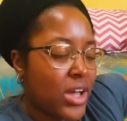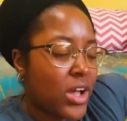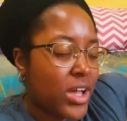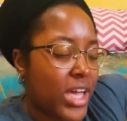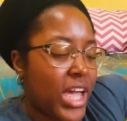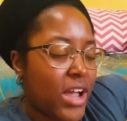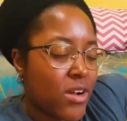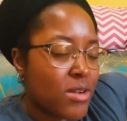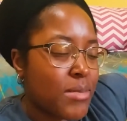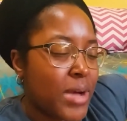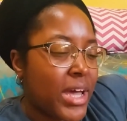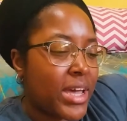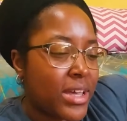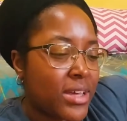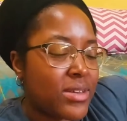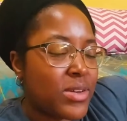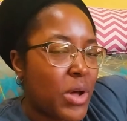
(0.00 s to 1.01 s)
Karen
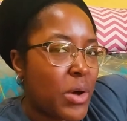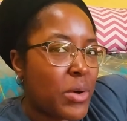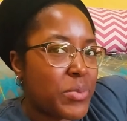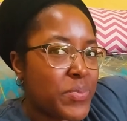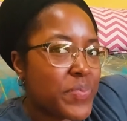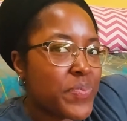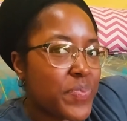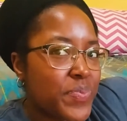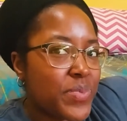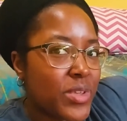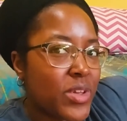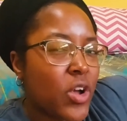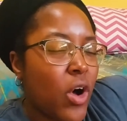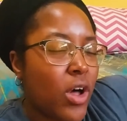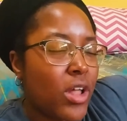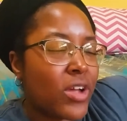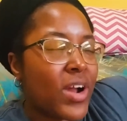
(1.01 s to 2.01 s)
might,
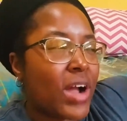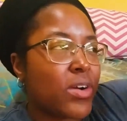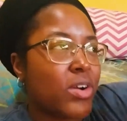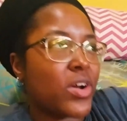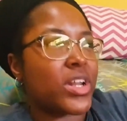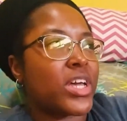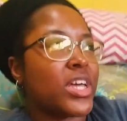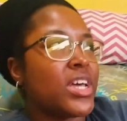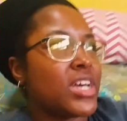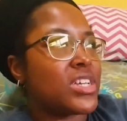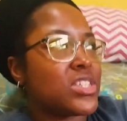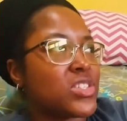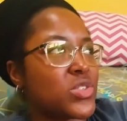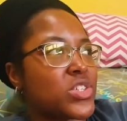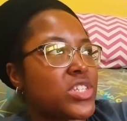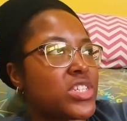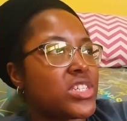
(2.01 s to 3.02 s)
call her out on it.
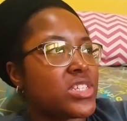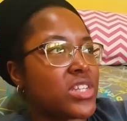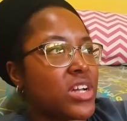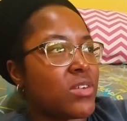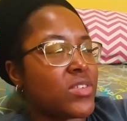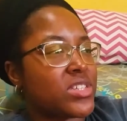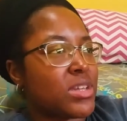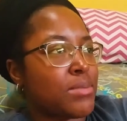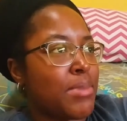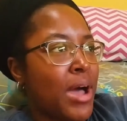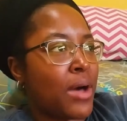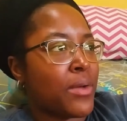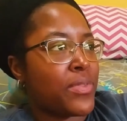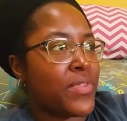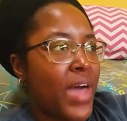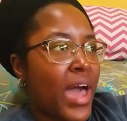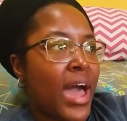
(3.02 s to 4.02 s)
So she's nervous
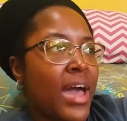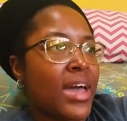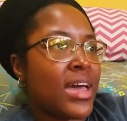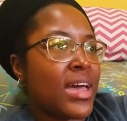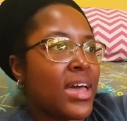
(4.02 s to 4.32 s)
about that.